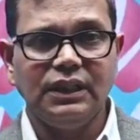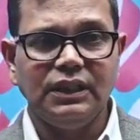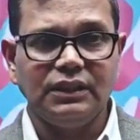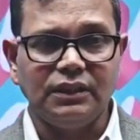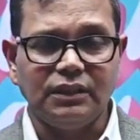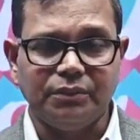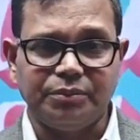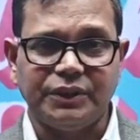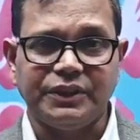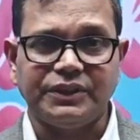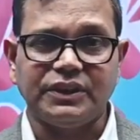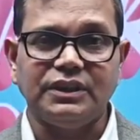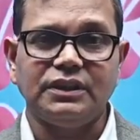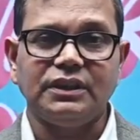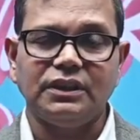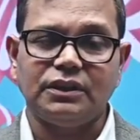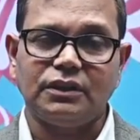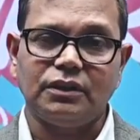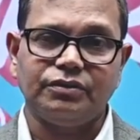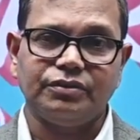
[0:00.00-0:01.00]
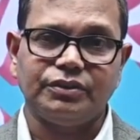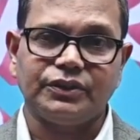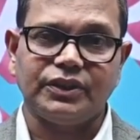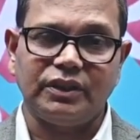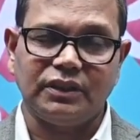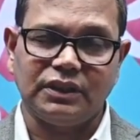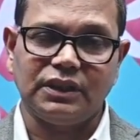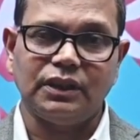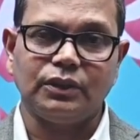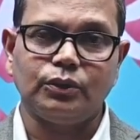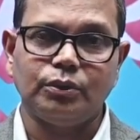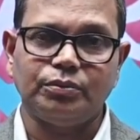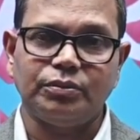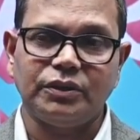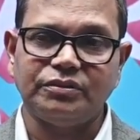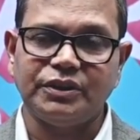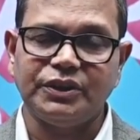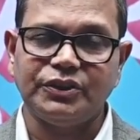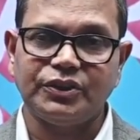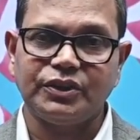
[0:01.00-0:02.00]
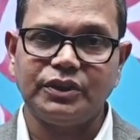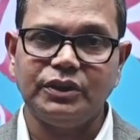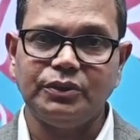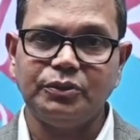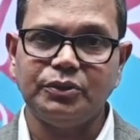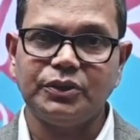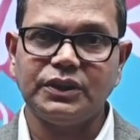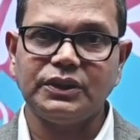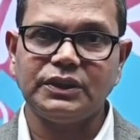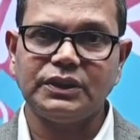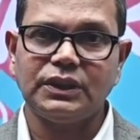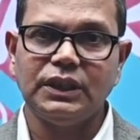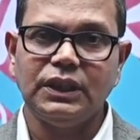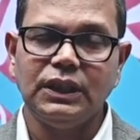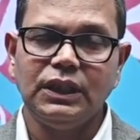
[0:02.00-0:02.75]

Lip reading: the President of Shraddha Group of Institutions,